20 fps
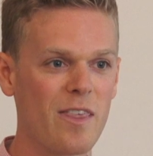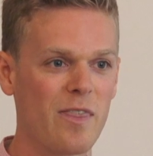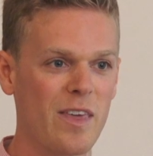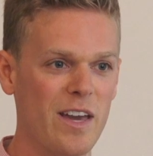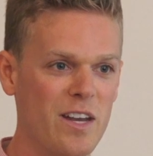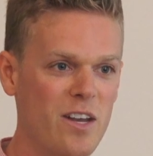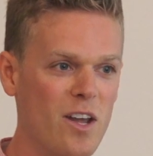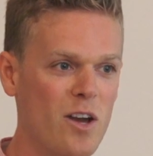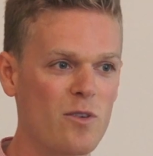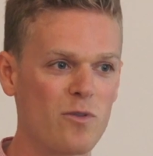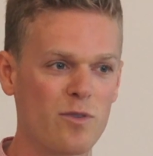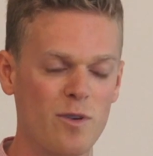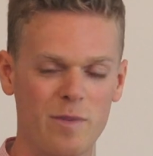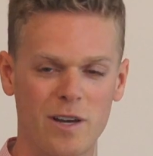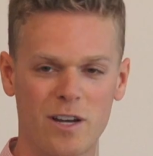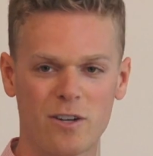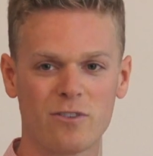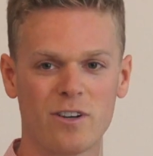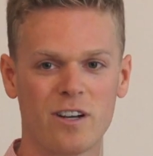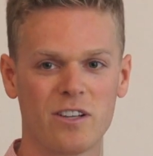They know from
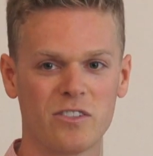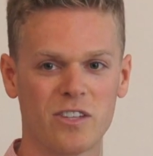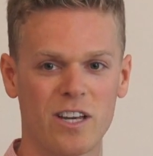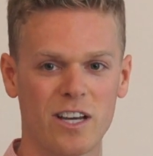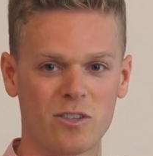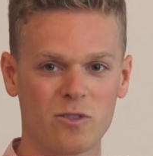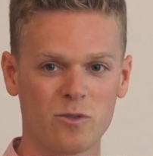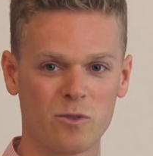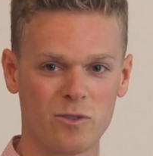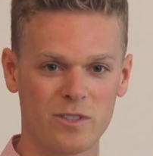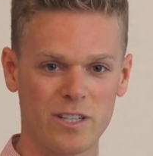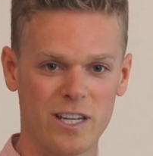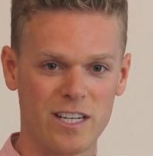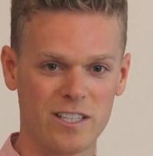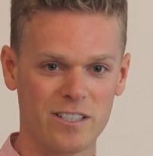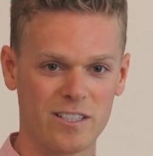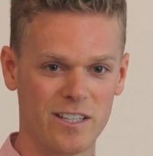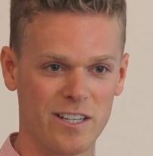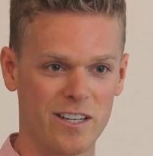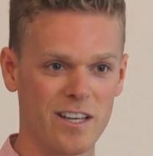that transactional
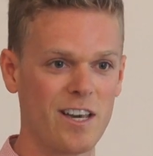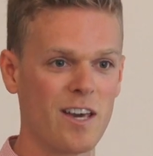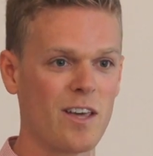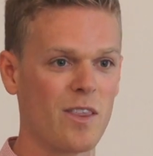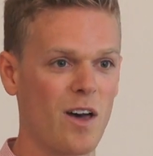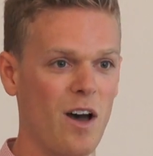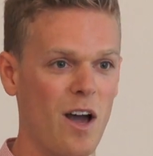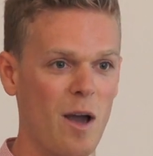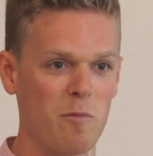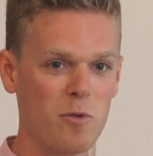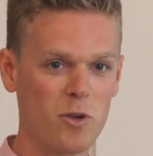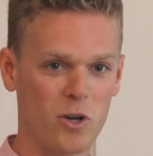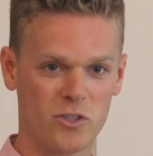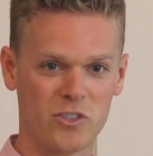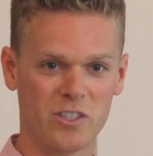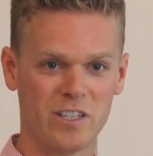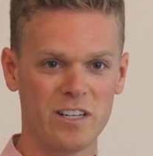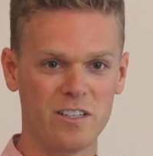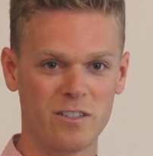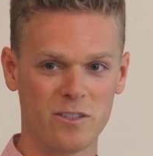data that I'm
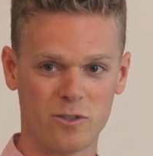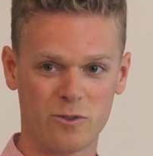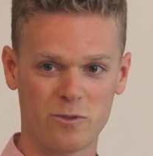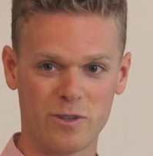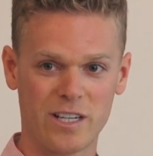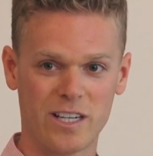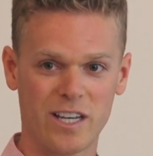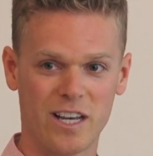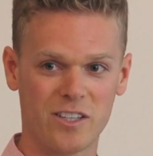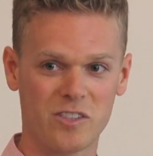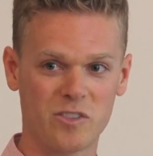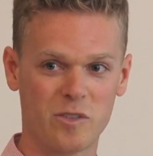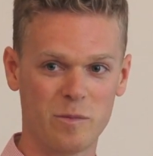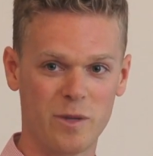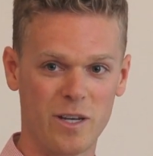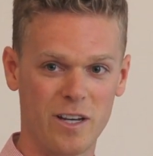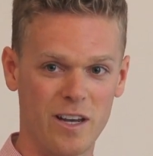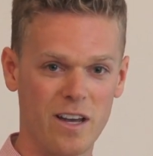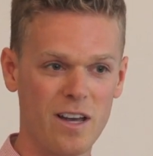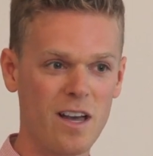not an industry
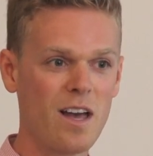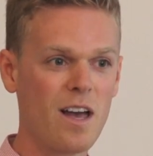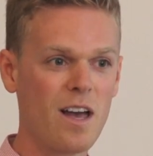customer.